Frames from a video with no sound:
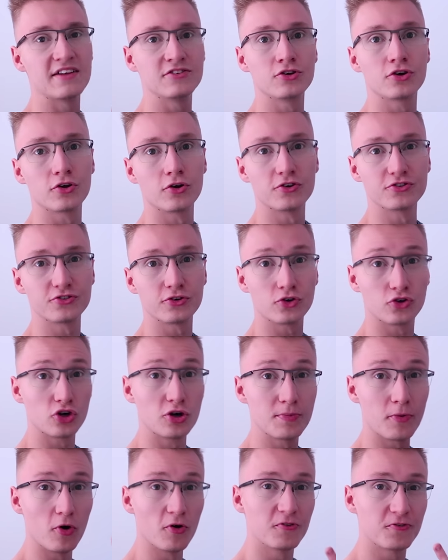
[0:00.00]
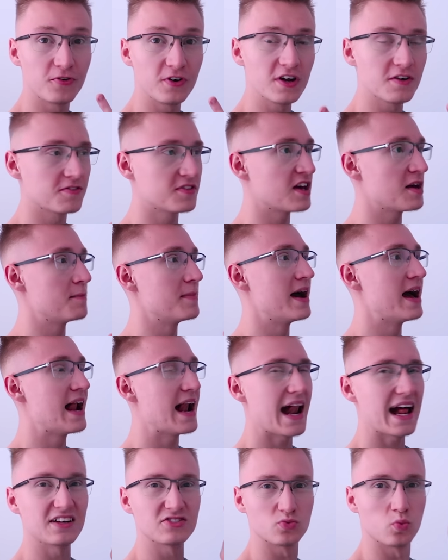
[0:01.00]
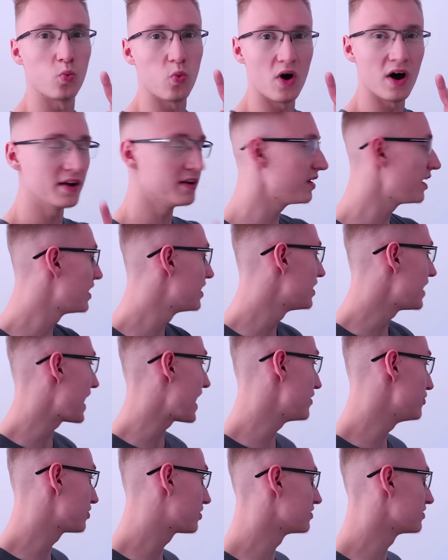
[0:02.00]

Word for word: And you can also group all three of them as one, and